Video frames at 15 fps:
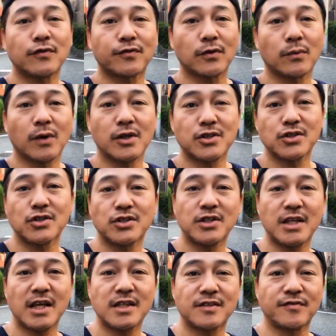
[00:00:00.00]
you for watching
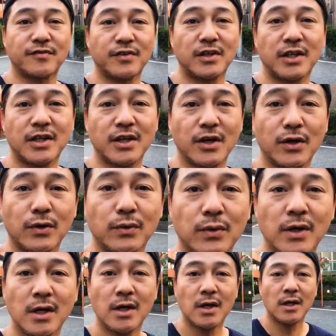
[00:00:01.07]
today's video.
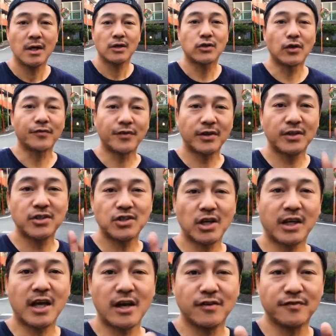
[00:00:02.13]
Don't forget to
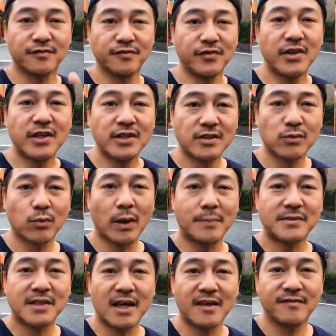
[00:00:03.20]
check out Vinn's
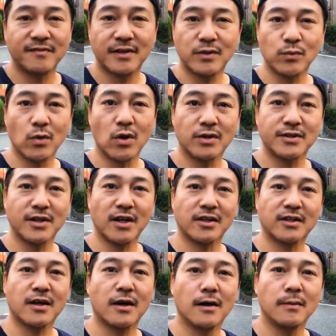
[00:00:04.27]
website,
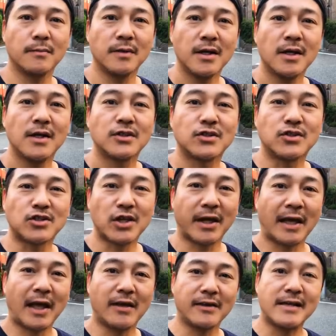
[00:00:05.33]
vinnwong.com, to
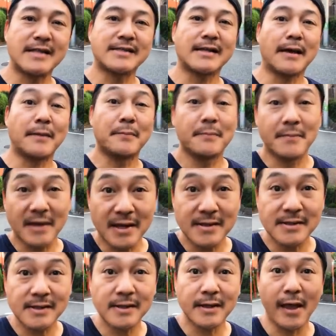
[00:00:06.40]
check out his
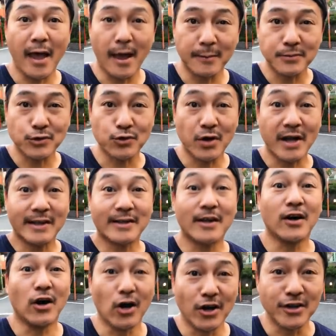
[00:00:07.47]
amazing abstract
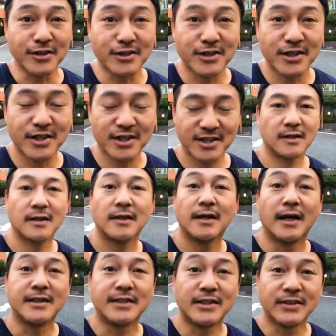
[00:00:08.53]
art.
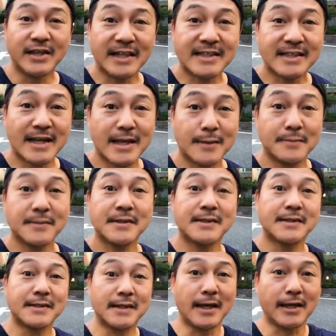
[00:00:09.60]
Until next time,
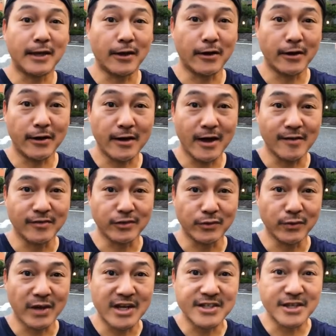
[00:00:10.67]
take care, have a
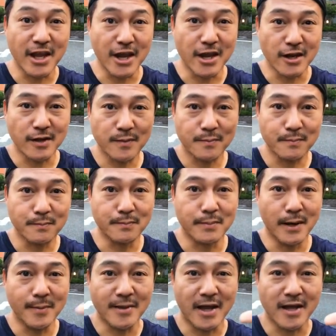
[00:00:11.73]
great day.
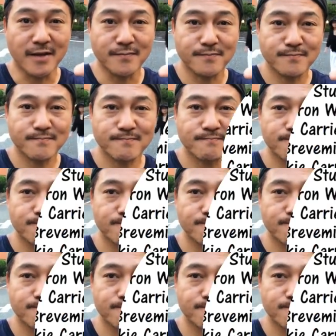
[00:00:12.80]
Bye-bye.